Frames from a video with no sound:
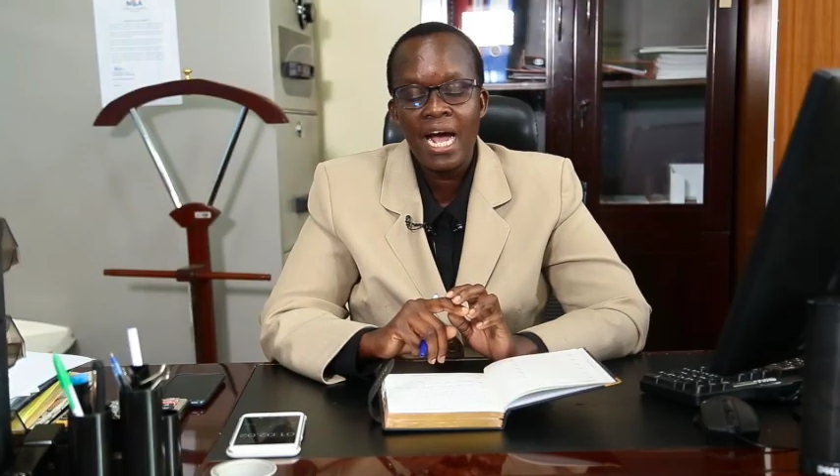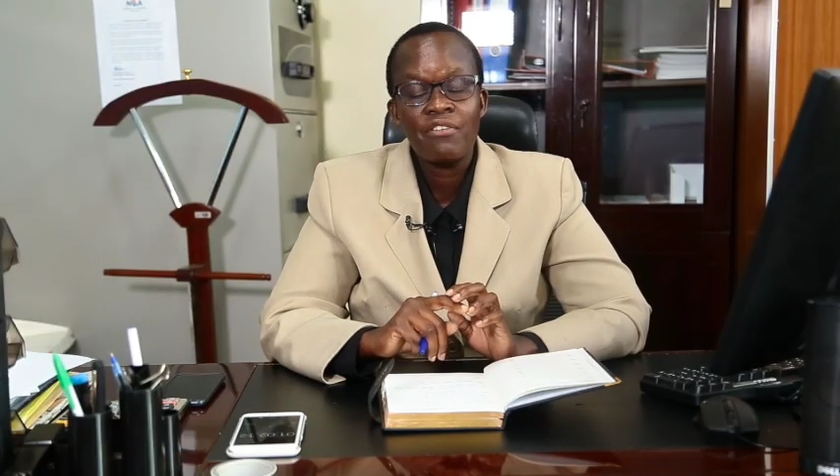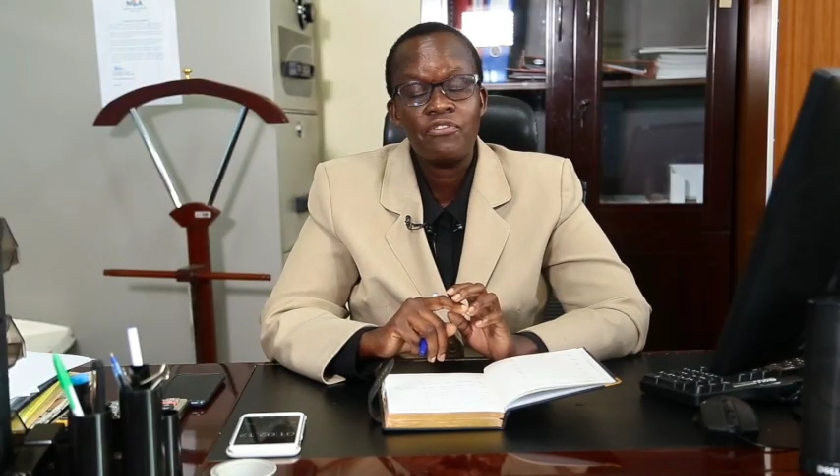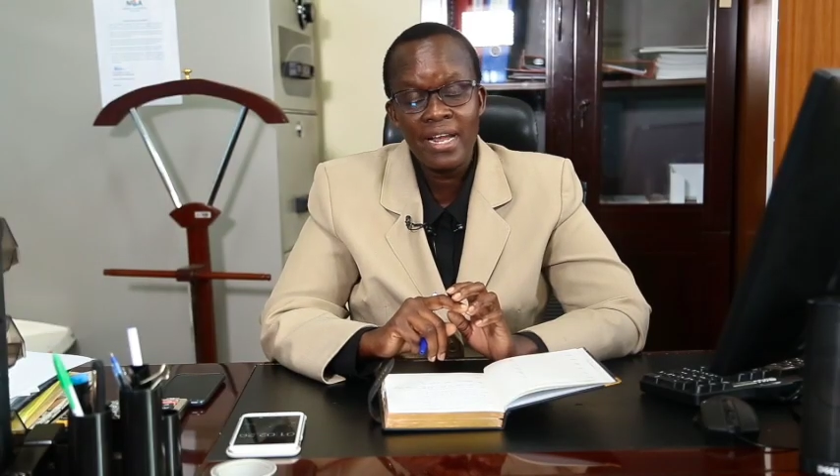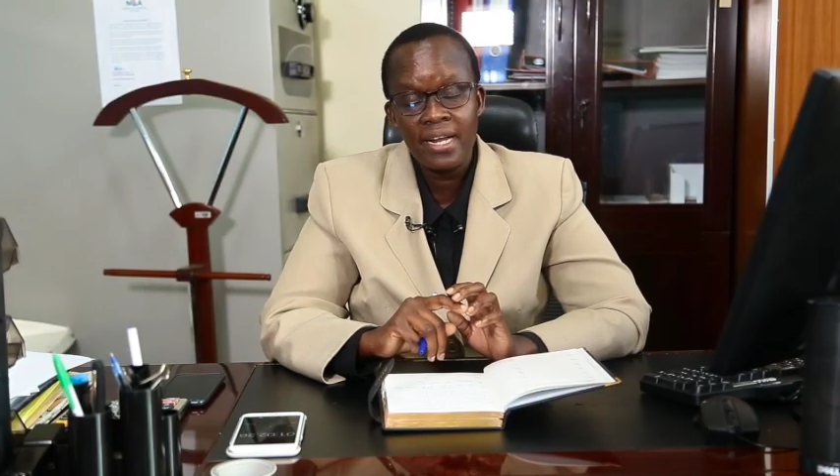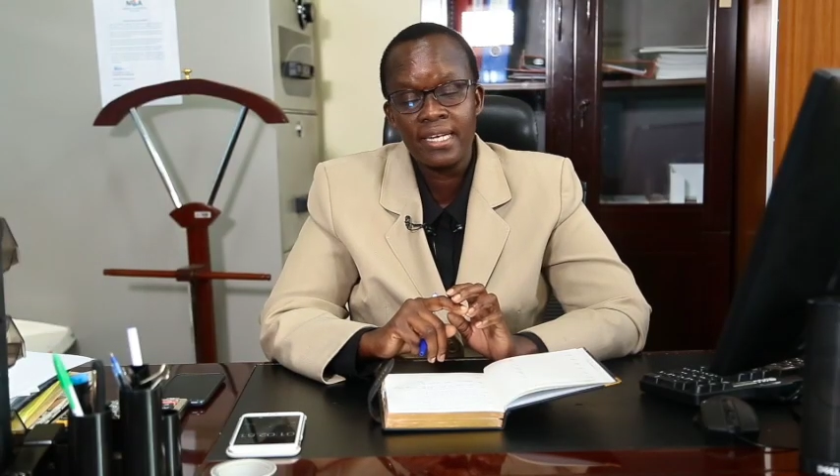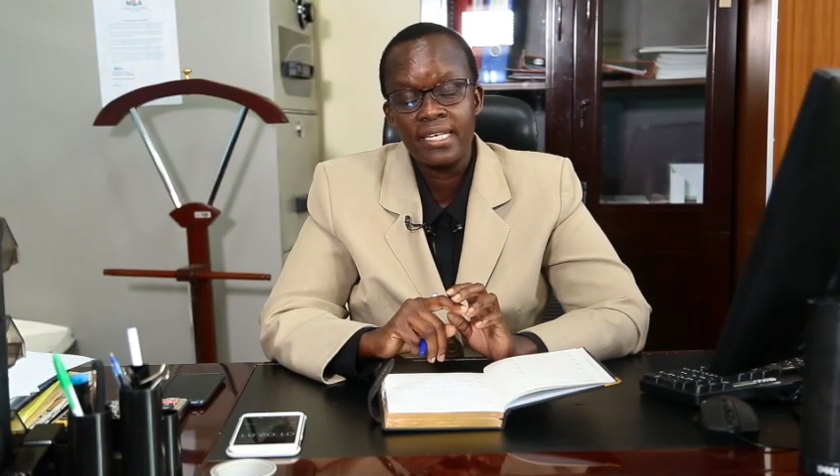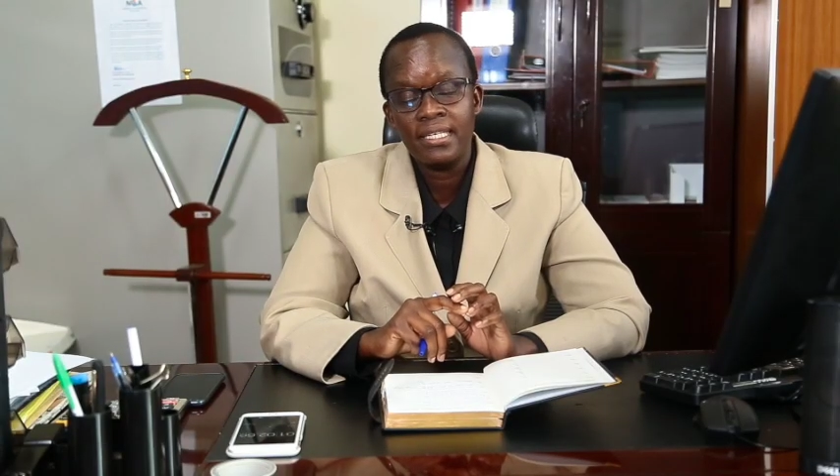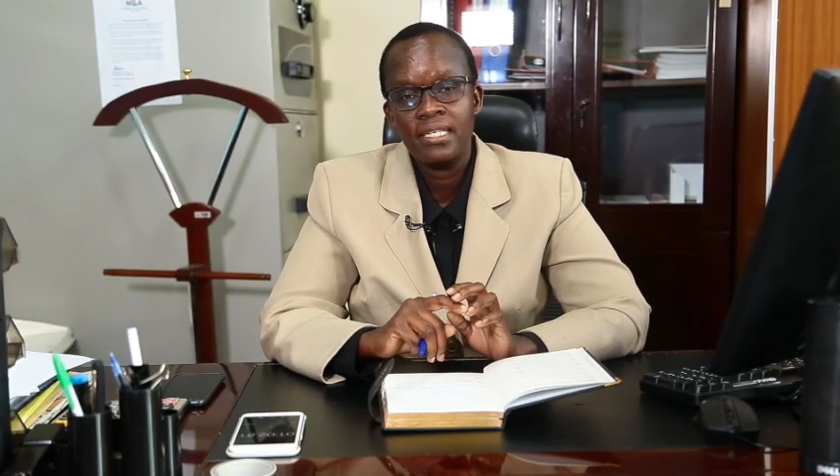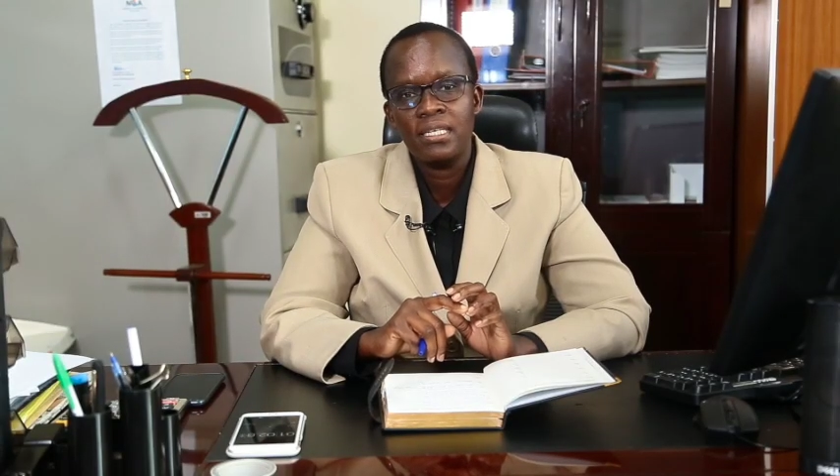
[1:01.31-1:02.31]
And
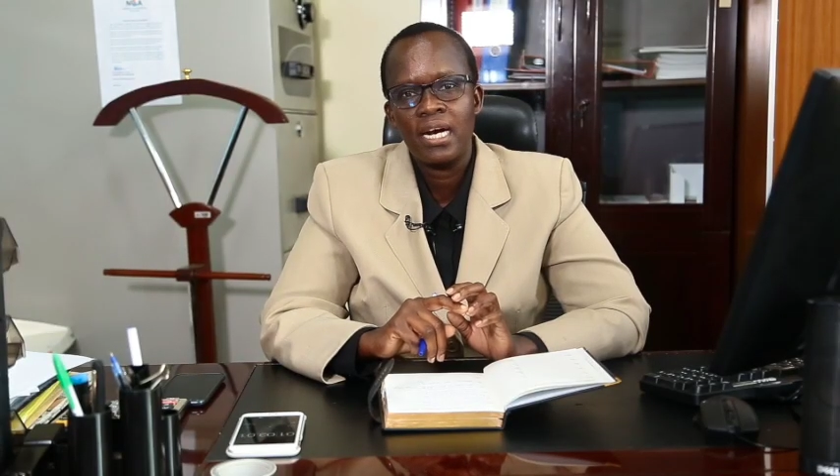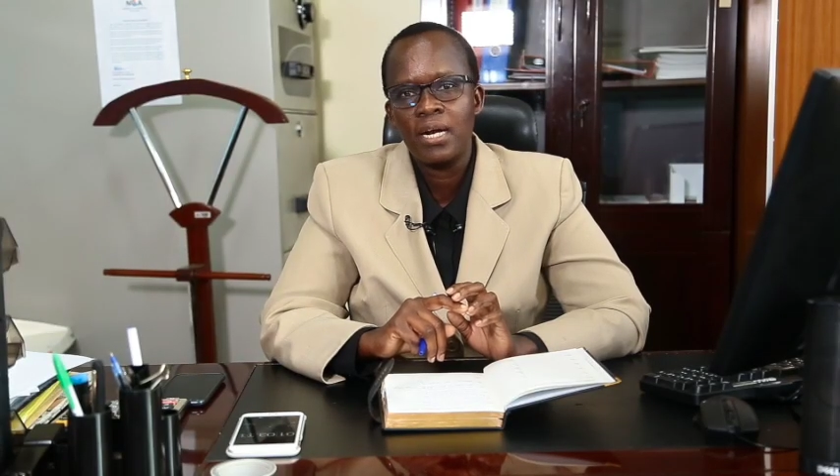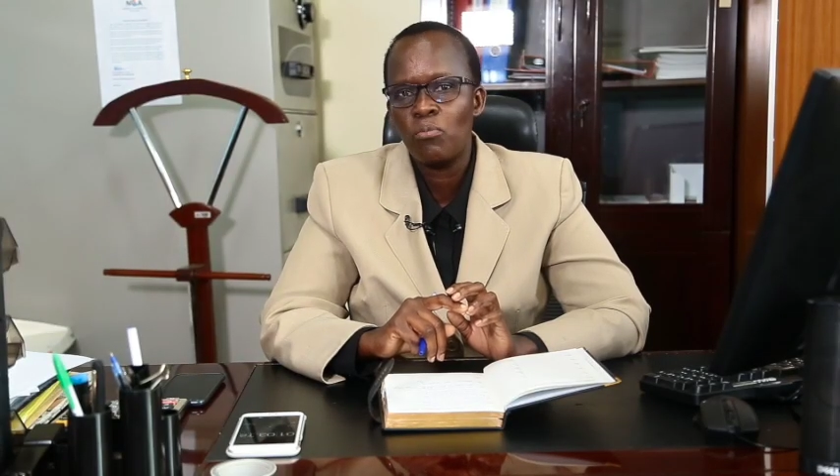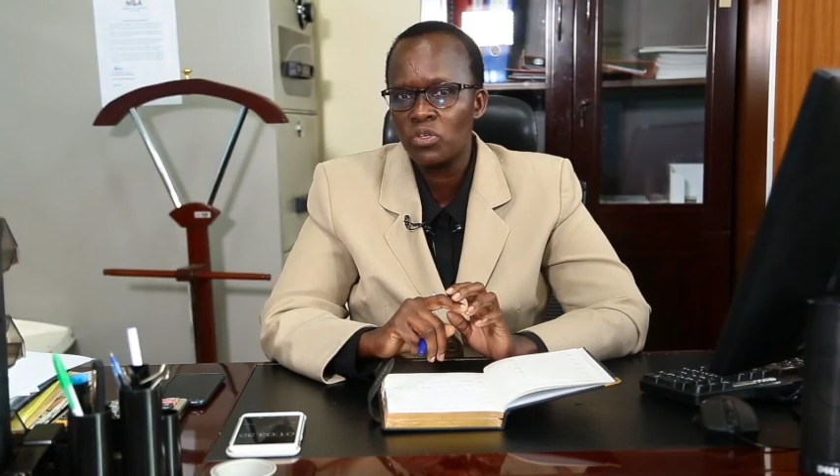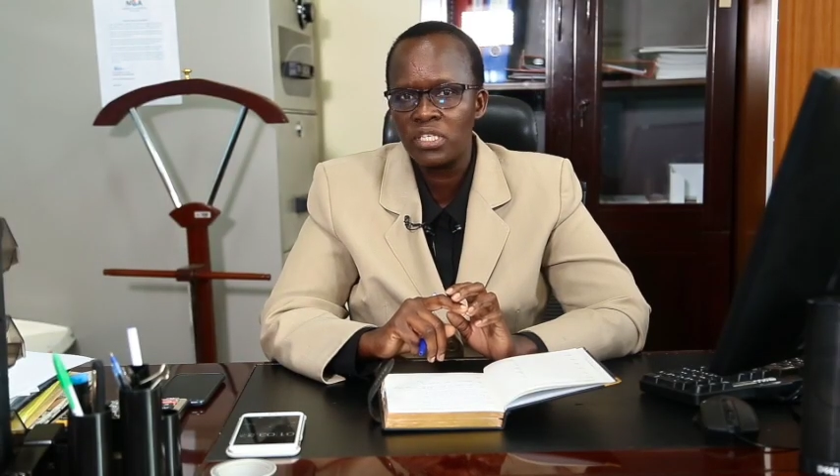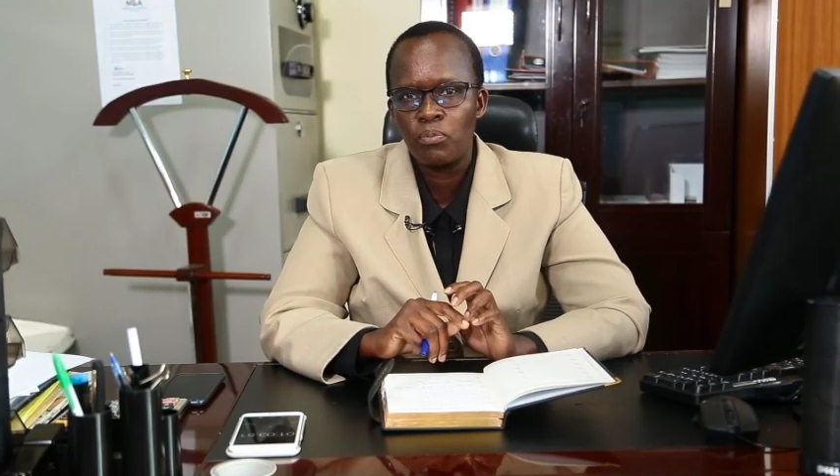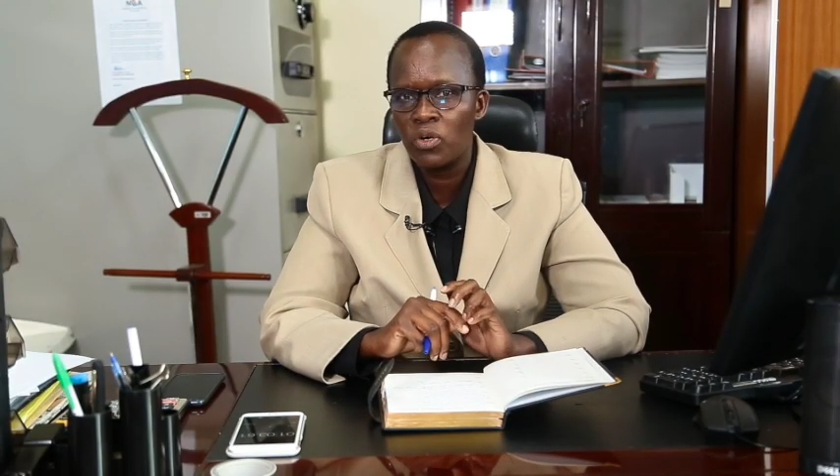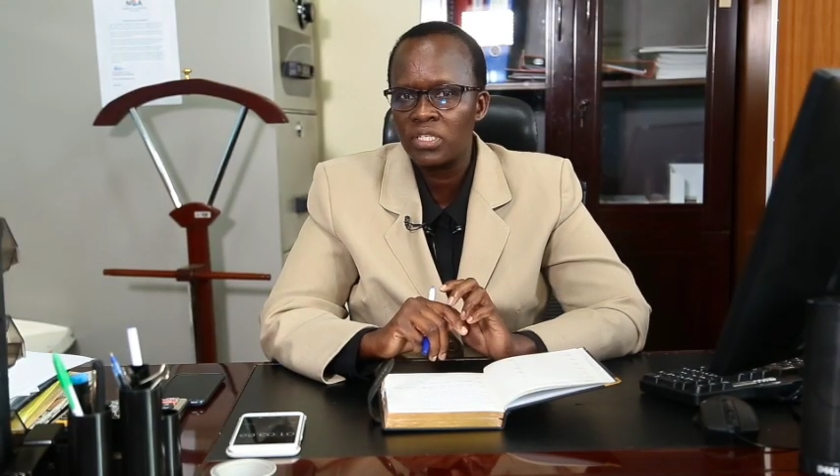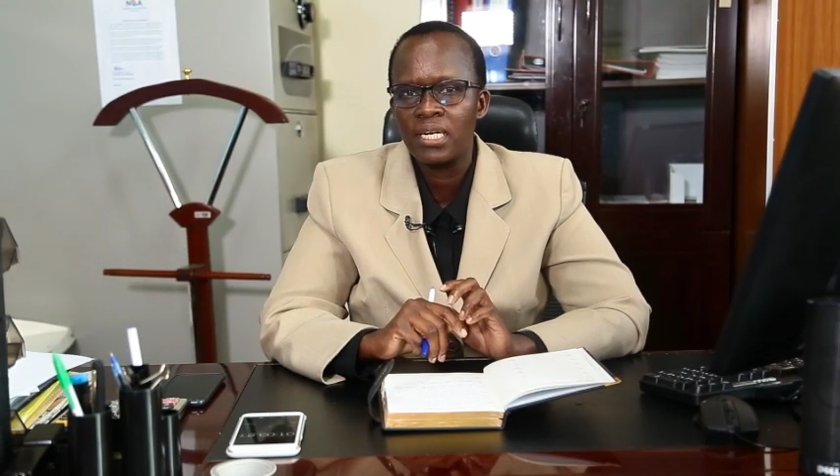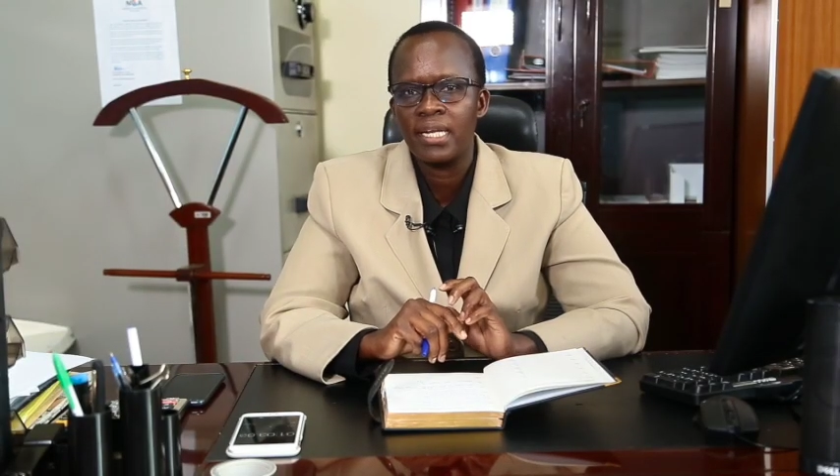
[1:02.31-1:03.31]
finally, and most
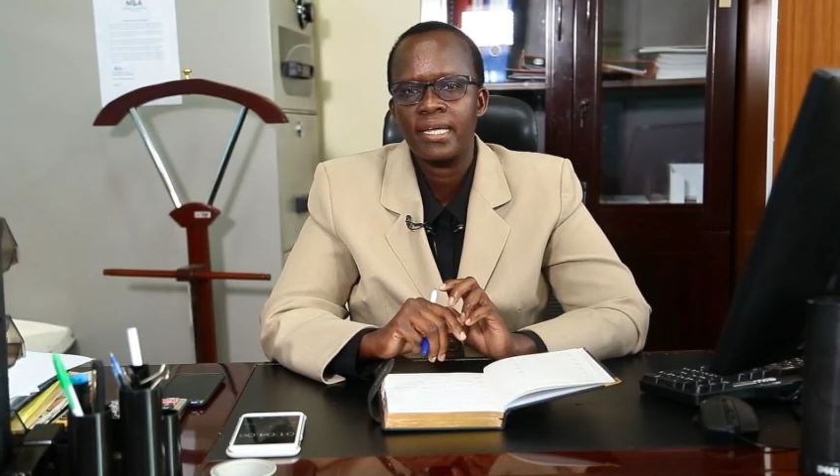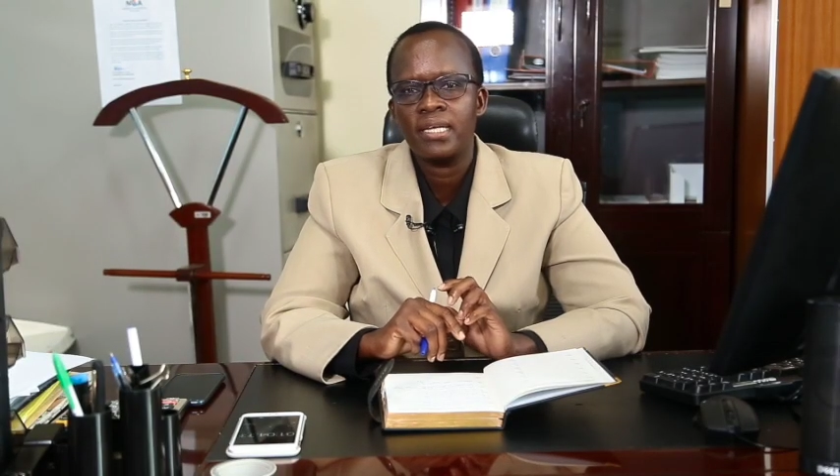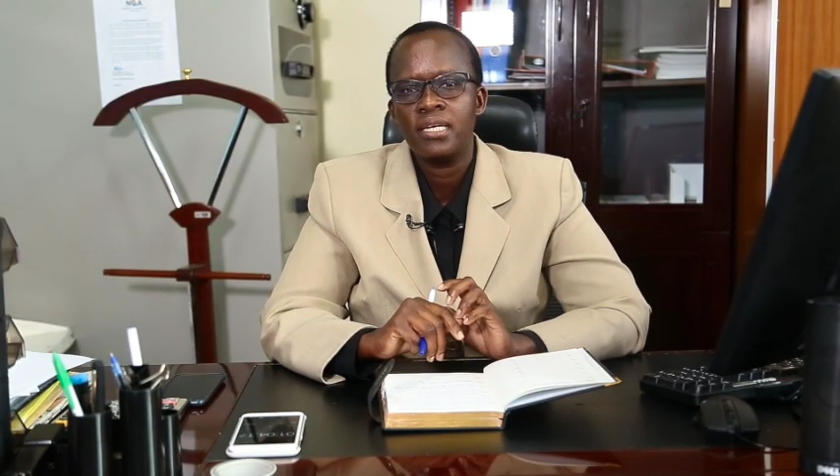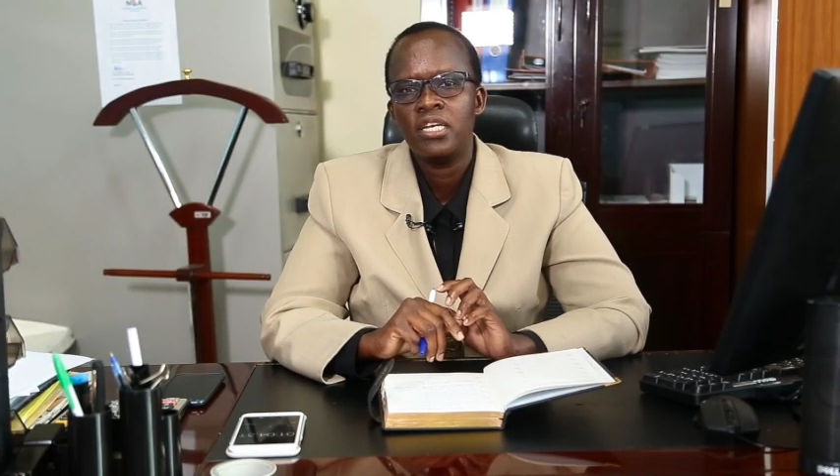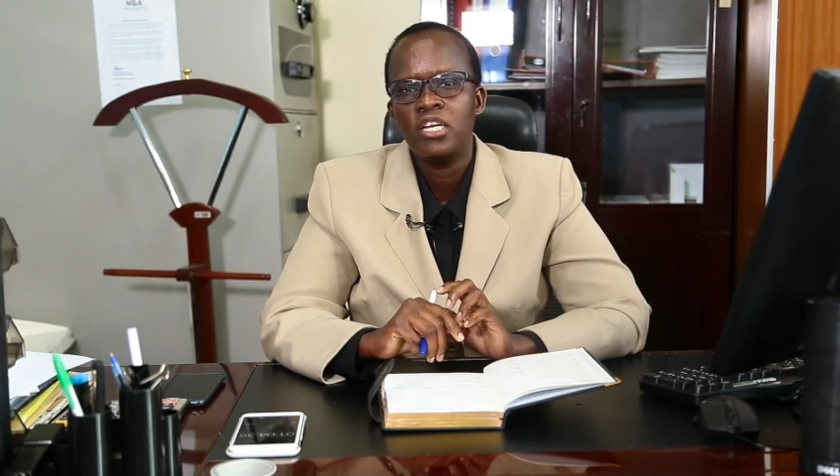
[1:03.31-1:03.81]
importantly,